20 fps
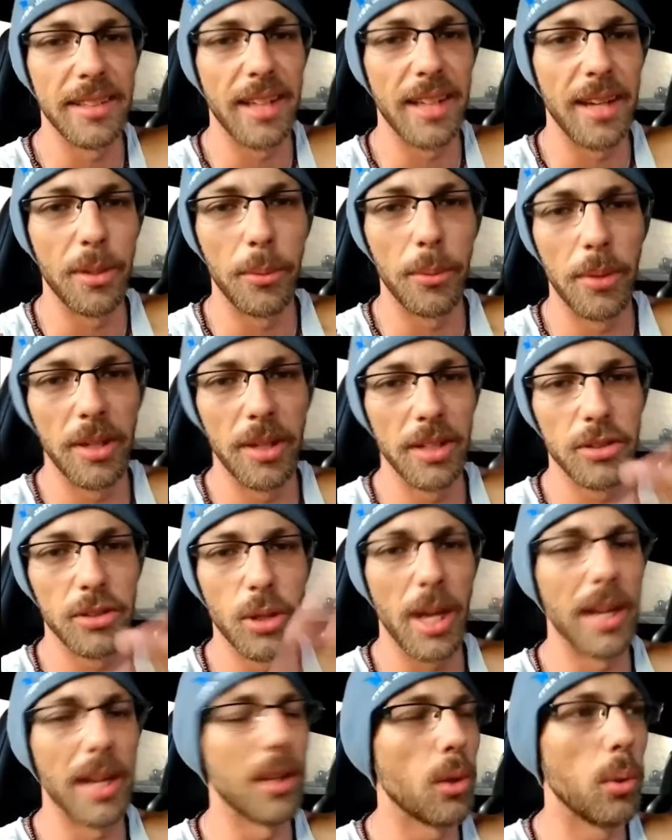and I don't want to
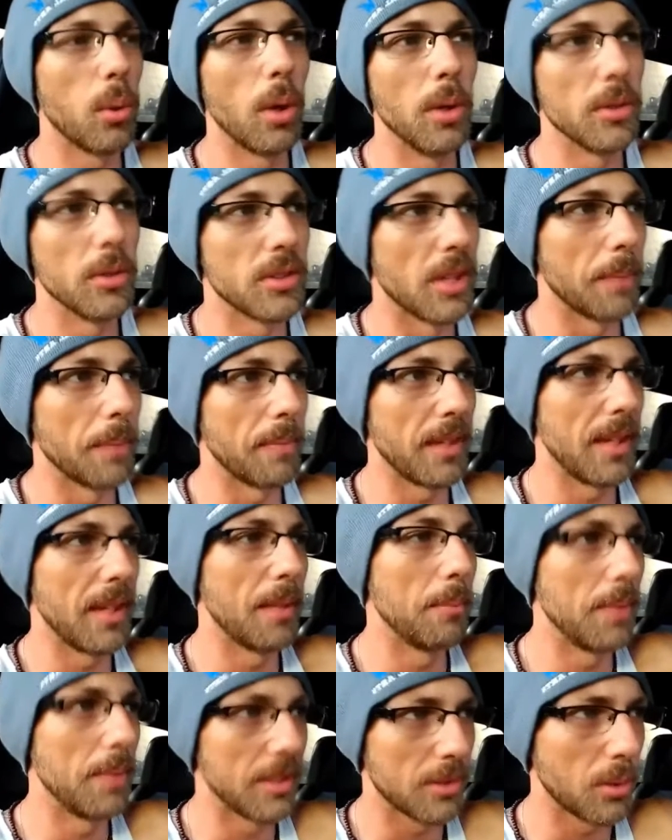try to quote something
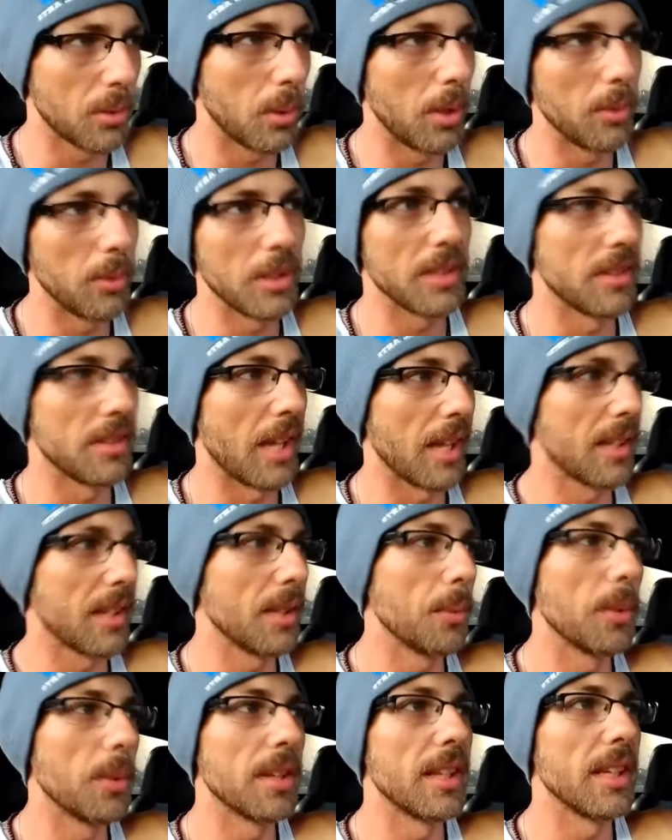and misquote exactly
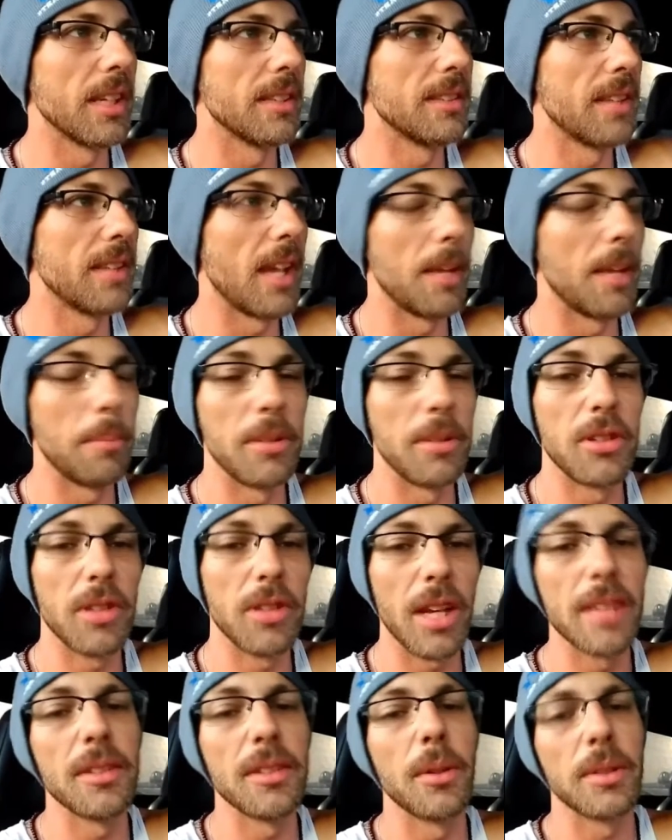what they said, but you
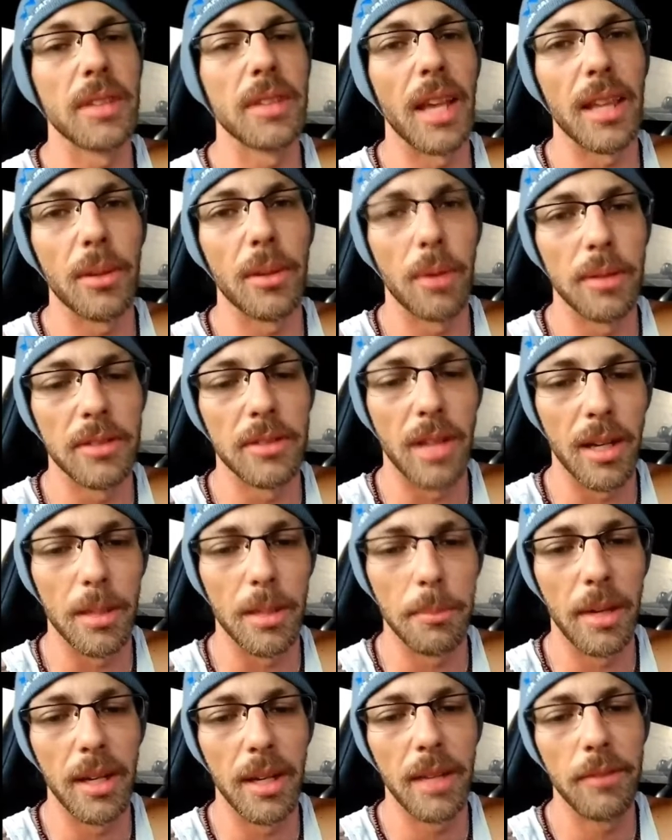guys know exactly what I'm talking about.